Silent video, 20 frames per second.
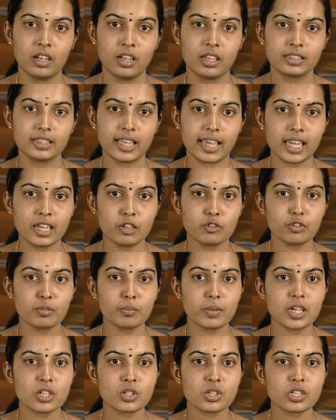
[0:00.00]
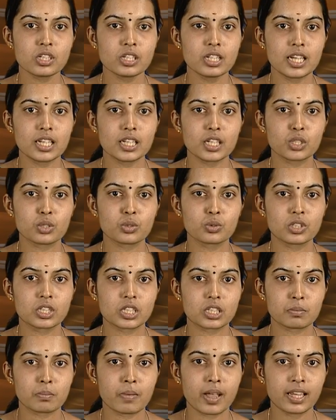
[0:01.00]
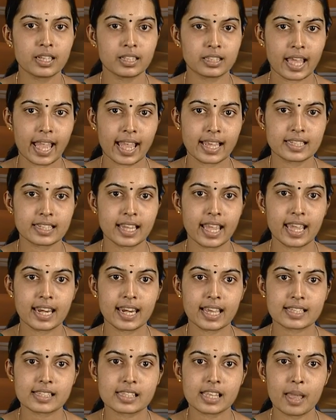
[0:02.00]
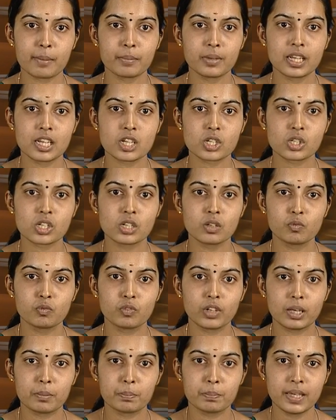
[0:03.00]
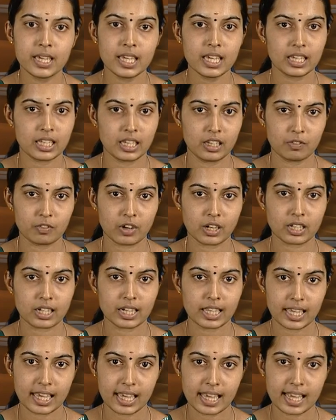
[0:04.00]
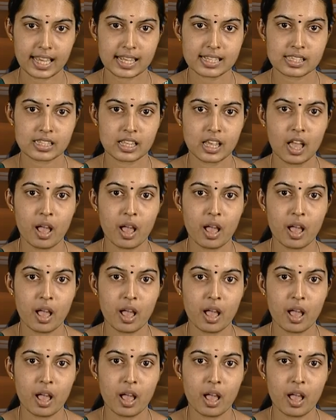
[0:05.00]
The information needed to determine that an examination will be given is